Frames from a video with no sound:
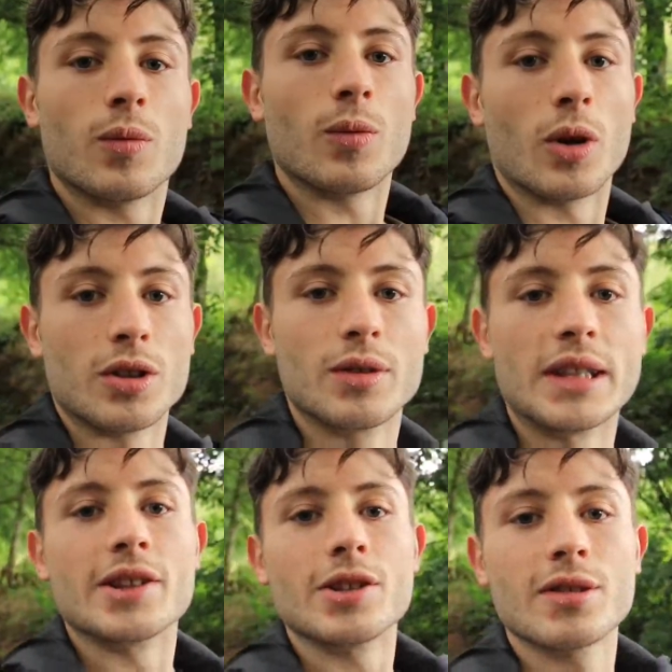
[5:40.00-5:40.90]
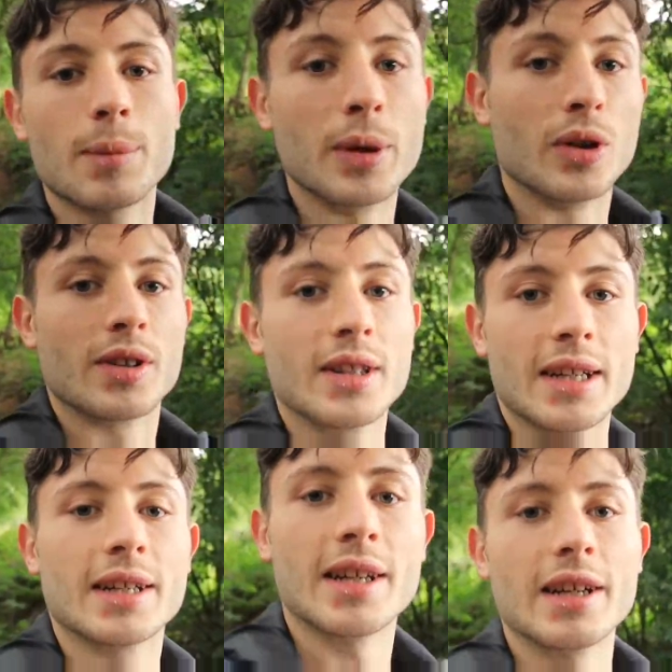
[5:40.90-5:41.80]
One of the reasons for building
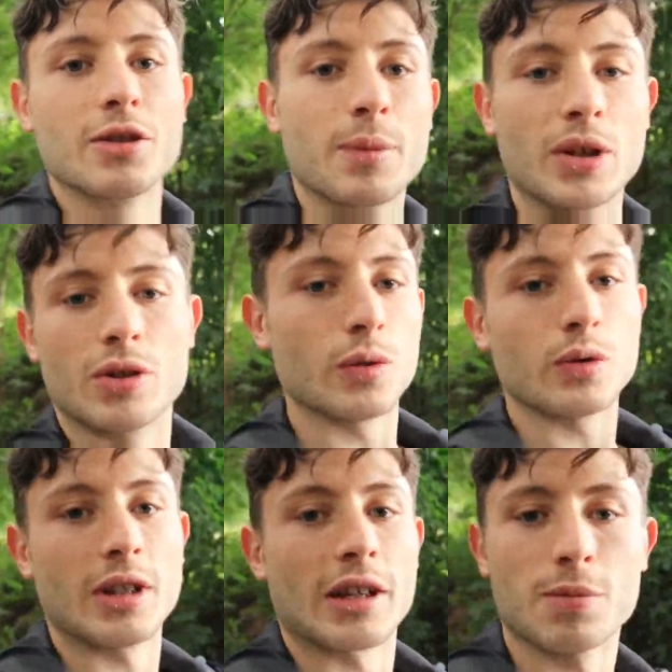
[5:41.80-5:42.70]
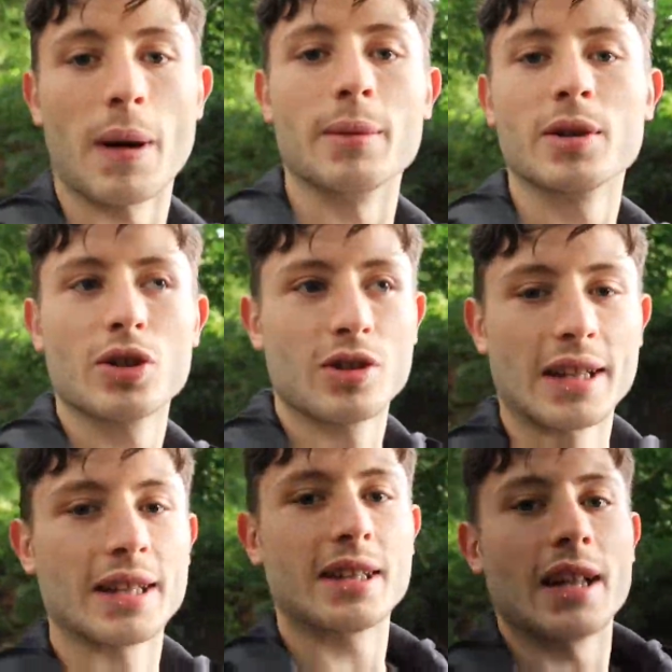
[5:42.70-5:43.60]
it is because it was an experiment, because
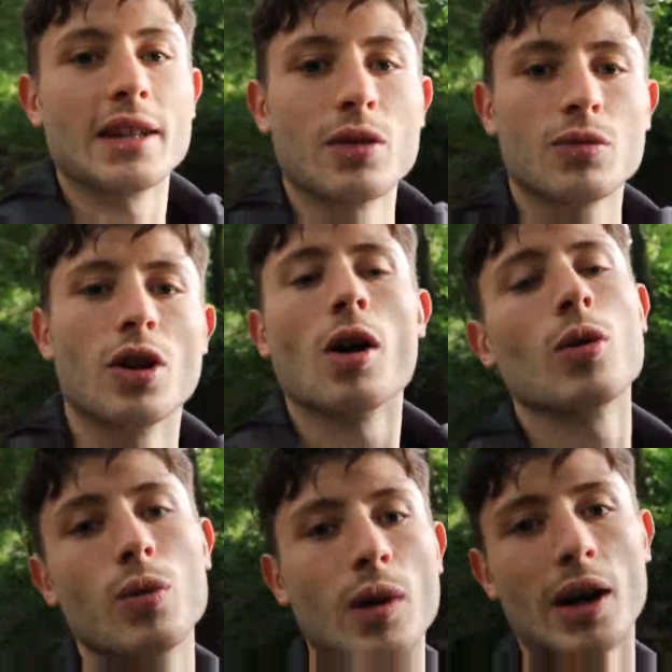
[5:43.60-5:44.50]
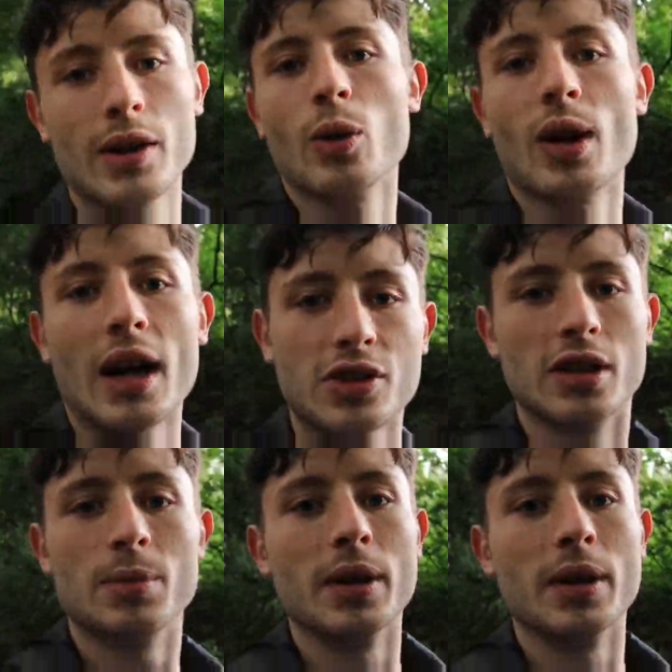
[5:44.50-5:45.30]
they don't know how they were actually